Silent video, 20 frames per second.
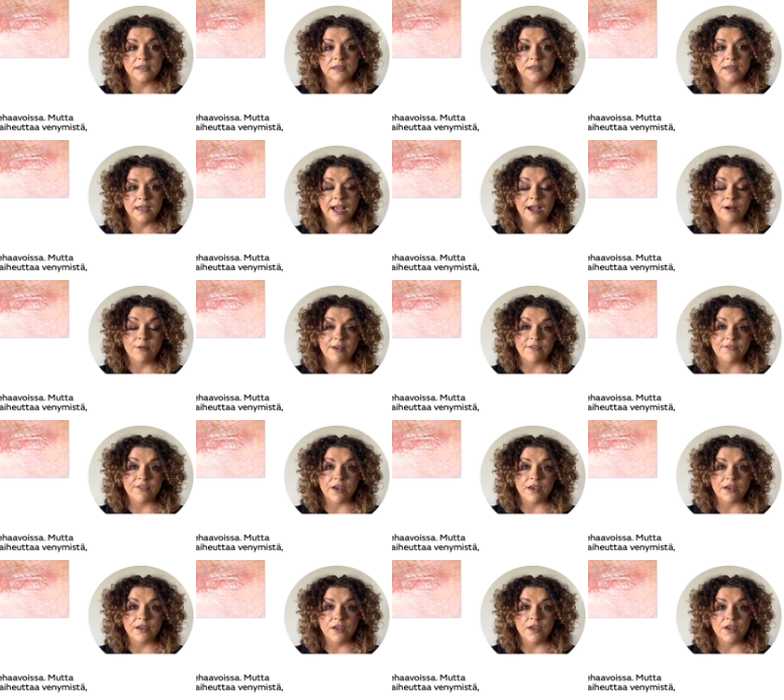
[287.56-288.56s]

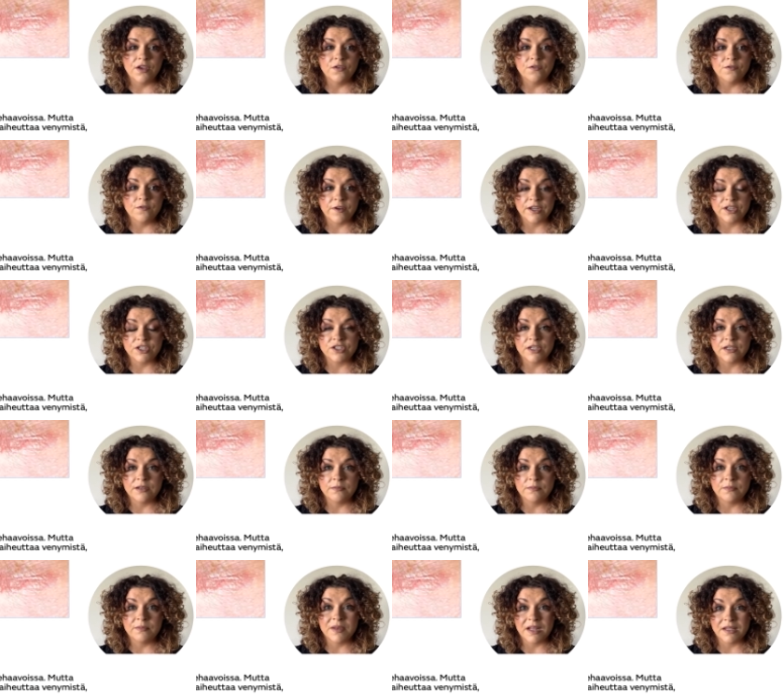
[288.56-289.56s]
However,
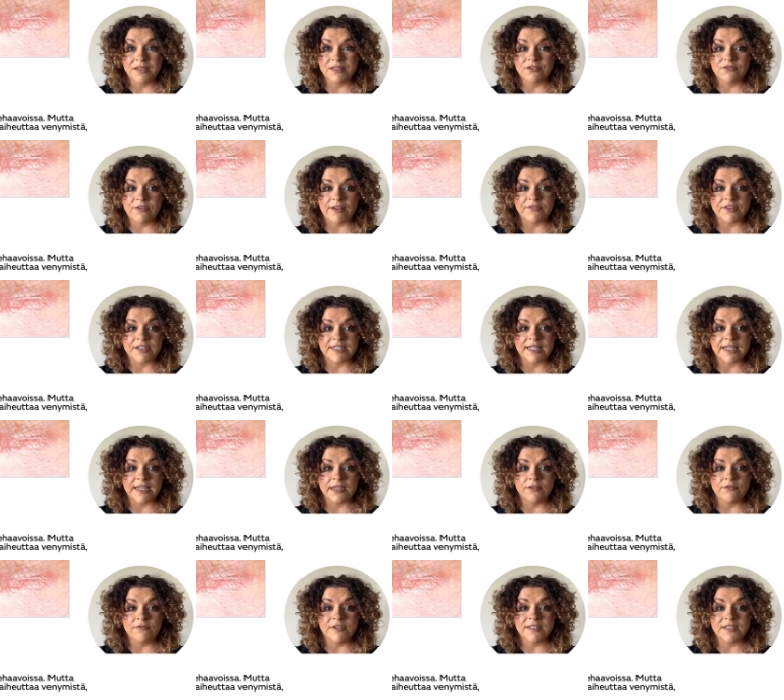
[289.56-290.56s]
friction plus
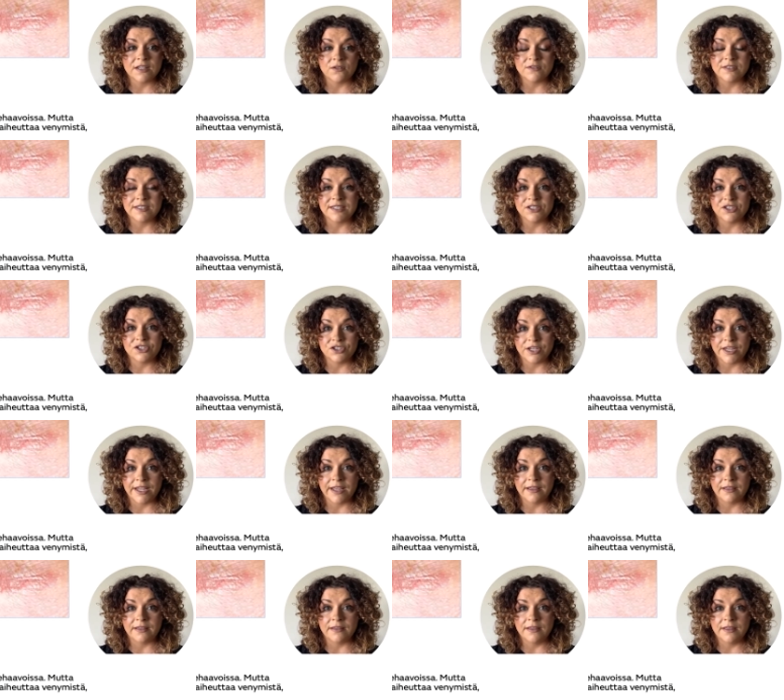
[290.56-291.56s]
gravity results in
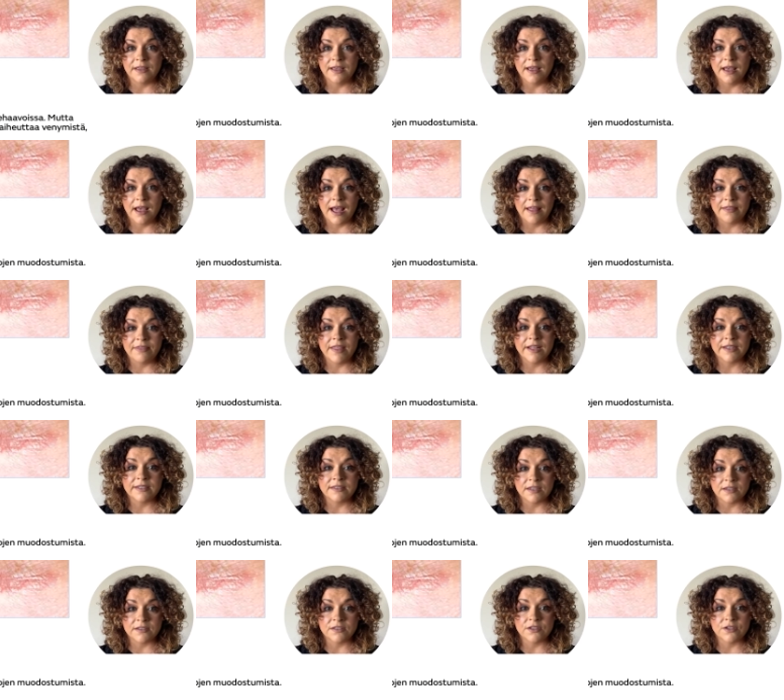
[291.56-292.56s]
shear, and that
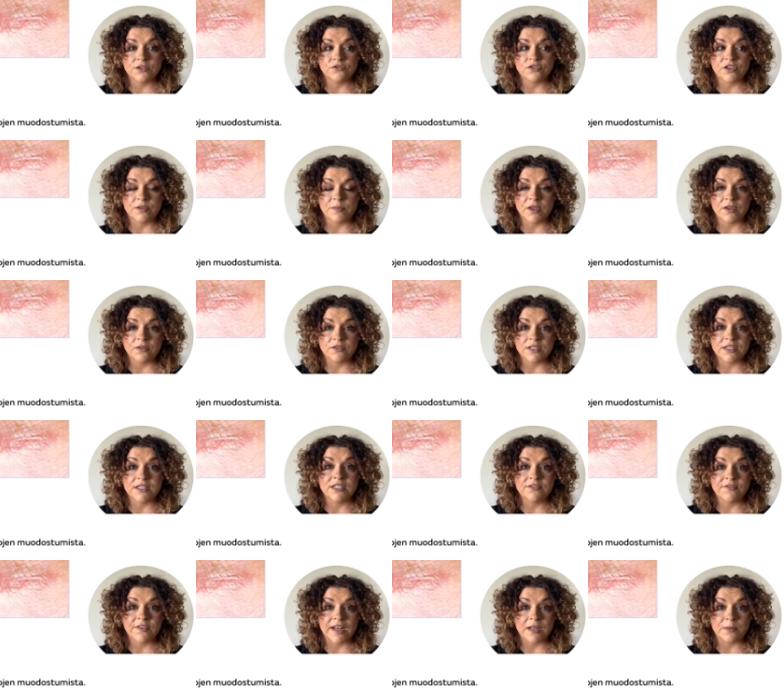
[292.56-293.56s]
does contribute to the
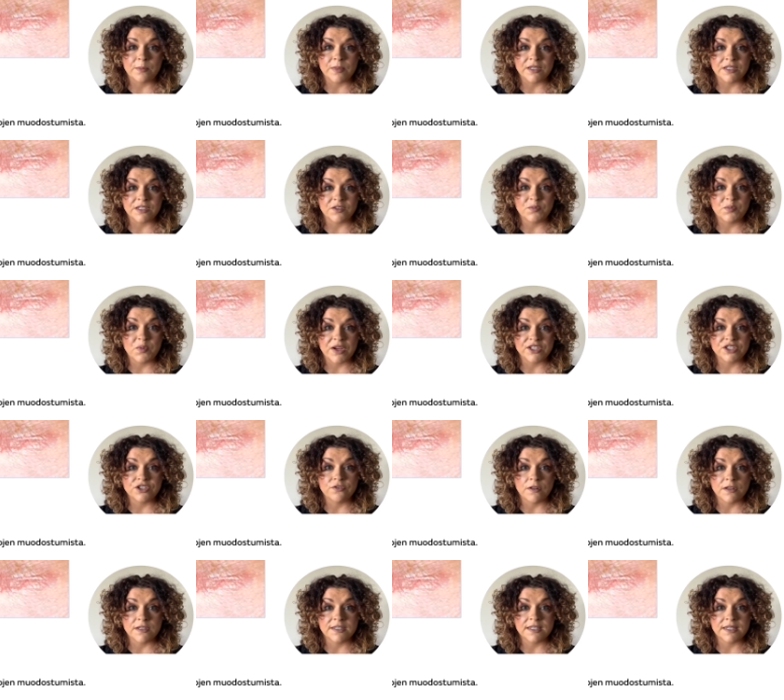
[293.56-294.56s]
development of pressure
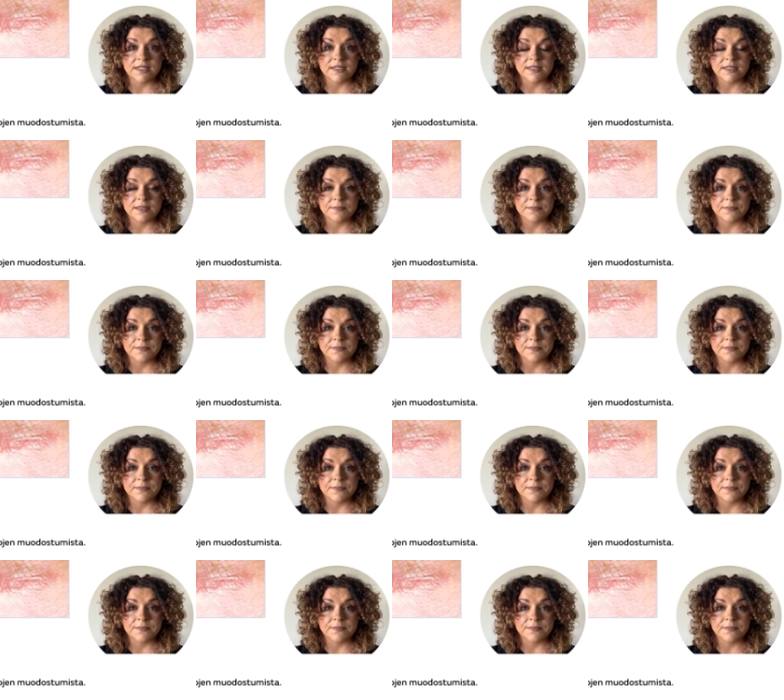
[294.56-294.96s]
ulcers.